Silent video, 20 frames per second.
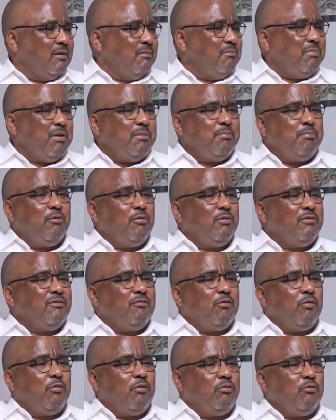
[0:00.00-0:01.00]
People
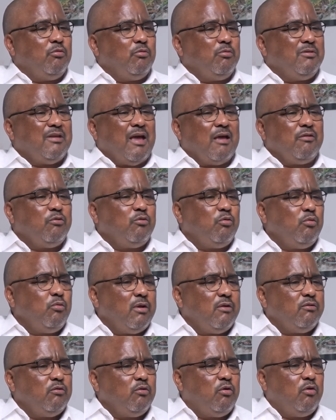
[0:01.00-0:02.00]
turn to, as soon
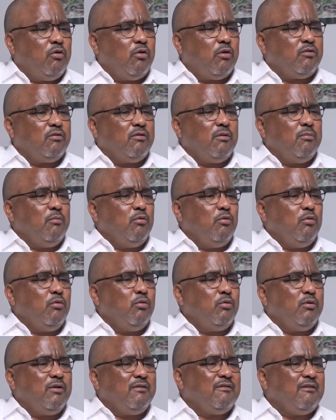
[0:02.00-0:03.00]
as you cross the
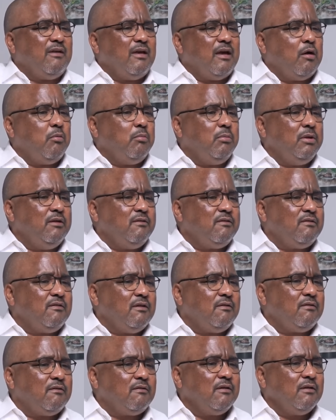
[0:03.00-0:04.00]
Mungo, they say how many
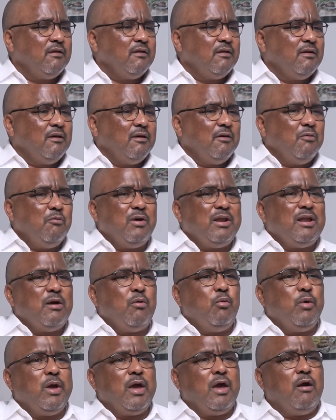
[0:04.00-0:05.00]
states. Whether
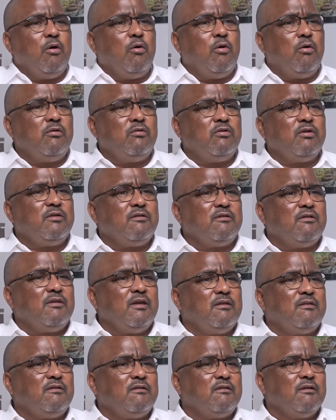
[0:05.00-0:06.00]
we are 100
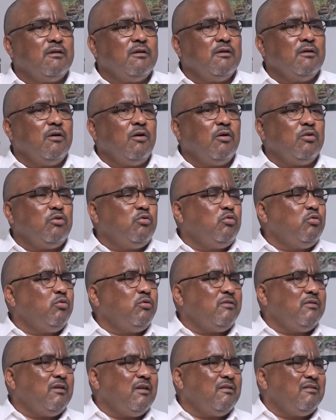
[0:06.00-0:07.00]
states or 2
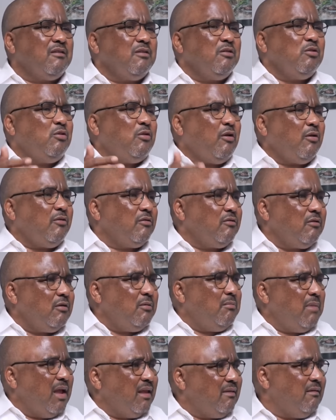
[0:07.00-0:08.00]
states,
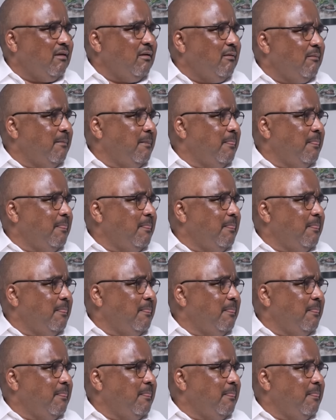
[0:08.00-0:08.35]
doesn't matter.